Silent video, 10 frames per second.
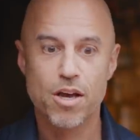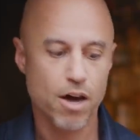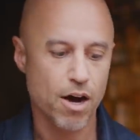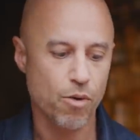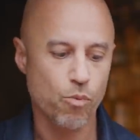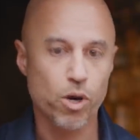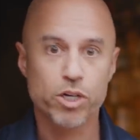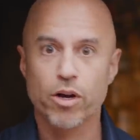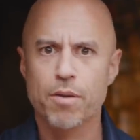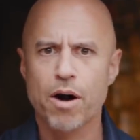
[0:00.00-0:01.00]
uh,
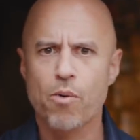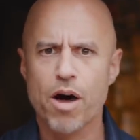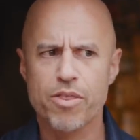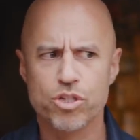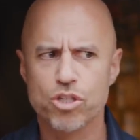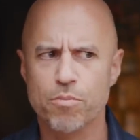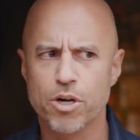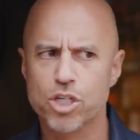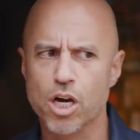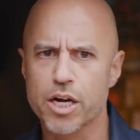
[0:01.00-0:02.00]
wondering about why there's so
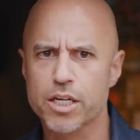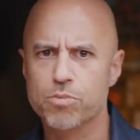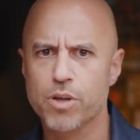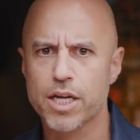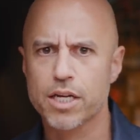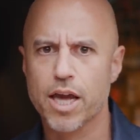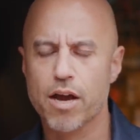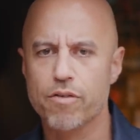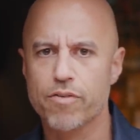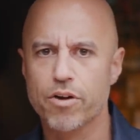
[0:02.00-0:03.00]
much unexplained
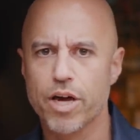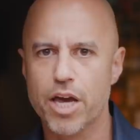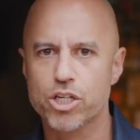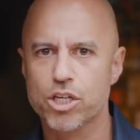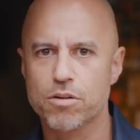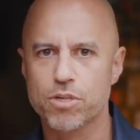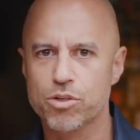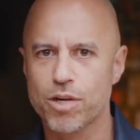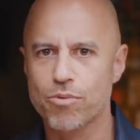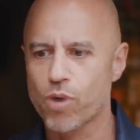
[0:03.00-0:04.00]
care variation
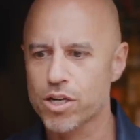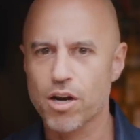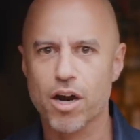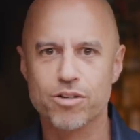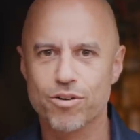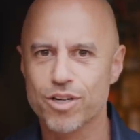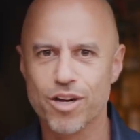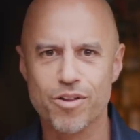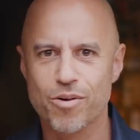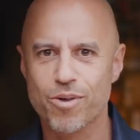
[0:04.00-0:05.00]
between one doctor and
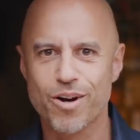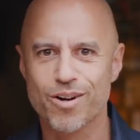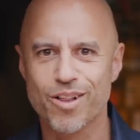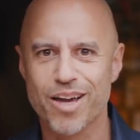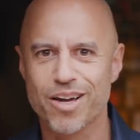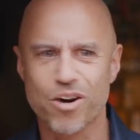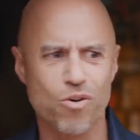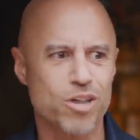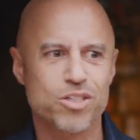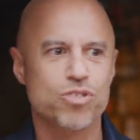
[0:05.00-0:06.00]
another, where like
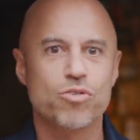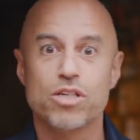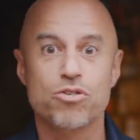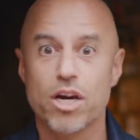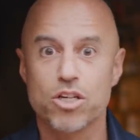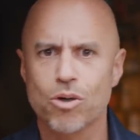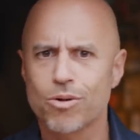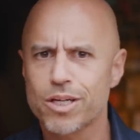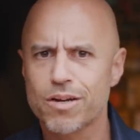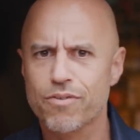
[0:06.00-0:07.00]
across the street you get a
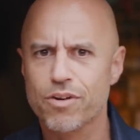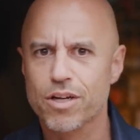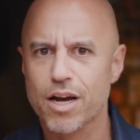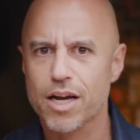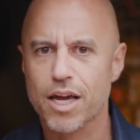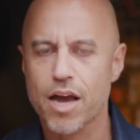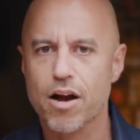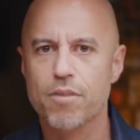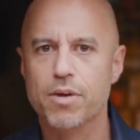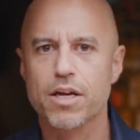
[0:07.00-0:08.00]
totally different kind of
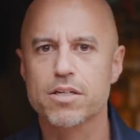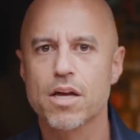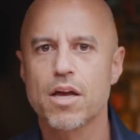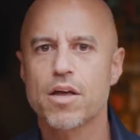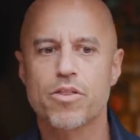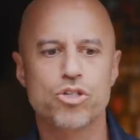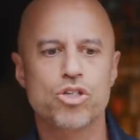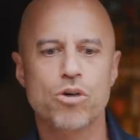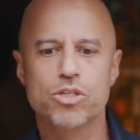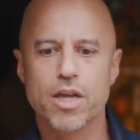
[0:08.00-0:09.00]
care because there's
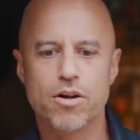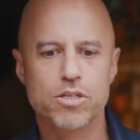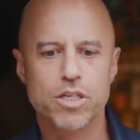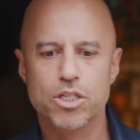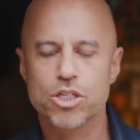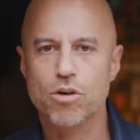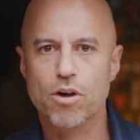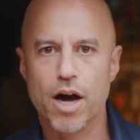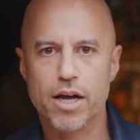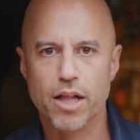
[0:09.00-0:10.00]
no standardization, no
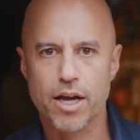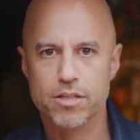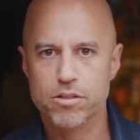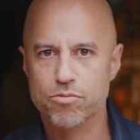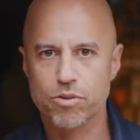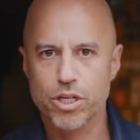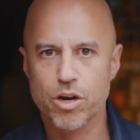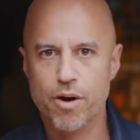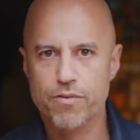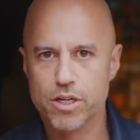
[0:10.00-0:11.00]
guidelines, really
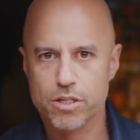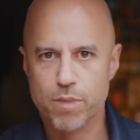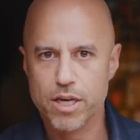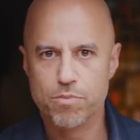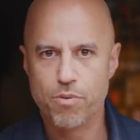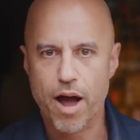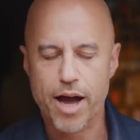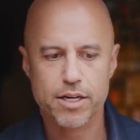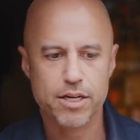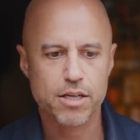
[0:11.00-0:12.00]
no evidence based
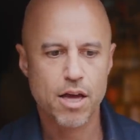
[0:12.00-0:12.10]
practice.